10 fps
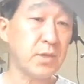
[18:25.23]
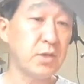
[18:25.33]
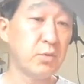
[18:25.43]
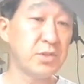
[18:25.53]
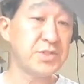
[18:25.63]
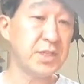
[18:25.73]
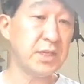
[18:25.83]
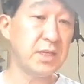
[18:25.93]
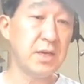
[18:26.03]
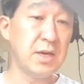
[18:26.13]
you will
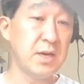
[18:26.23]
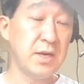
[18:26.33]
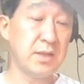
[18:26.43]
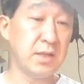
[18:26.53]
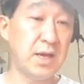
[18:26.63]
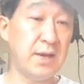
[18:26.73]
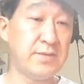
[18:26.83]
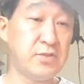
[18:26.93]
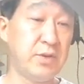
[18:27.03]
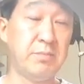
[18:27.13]
see the
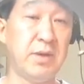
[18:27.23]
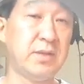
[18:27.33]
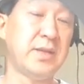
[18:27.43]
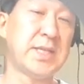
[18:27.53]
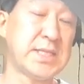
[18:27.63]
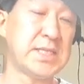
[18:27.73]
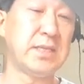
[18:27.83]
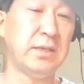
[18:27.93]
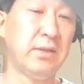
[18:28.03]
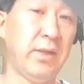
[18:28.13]
live stream button is
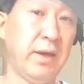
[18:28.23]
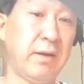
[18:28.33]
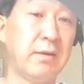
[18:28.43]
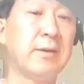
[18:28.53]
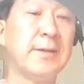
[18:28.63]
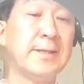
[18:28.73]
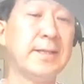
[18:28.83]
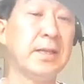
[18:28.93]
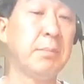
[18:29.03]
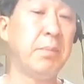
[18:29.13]
still there.
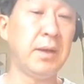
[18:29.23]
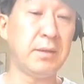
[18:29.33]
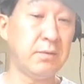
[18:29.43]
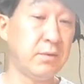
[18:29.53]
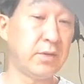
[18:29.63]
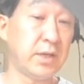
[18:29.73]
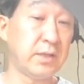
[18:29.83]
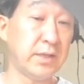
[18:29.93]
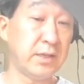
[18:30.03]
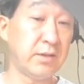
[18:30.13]
But you can
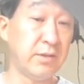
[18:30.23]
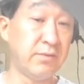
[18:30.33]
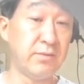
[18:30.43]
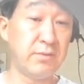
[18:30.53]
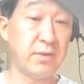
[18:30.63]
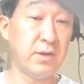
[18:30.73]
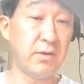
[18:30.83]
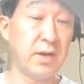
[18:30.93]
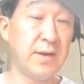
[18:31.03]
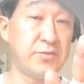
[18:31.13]
click on
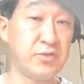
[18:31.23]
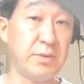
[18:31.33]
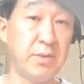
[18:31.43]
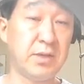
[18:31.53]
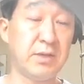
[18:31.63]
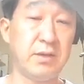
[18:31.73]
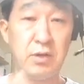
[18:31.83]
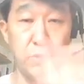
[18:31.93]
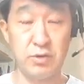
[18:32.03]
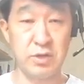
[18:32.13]
live stream button,
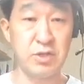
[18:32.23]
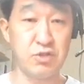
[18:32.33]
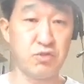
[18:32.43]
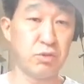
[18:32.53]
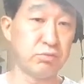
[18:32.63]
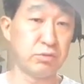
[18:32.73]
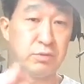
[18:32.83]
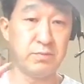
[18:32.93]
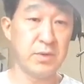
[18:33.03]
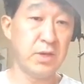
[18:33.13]
go to the control
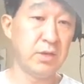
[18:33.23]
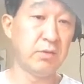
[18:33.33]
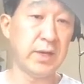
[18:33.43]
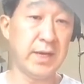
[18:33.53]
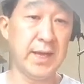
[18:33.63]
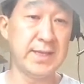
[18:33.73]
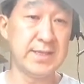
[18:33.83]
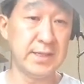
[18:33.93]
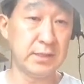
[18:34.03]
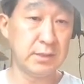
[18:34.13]
room, you can
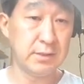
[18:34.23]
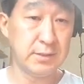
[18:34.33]
end it.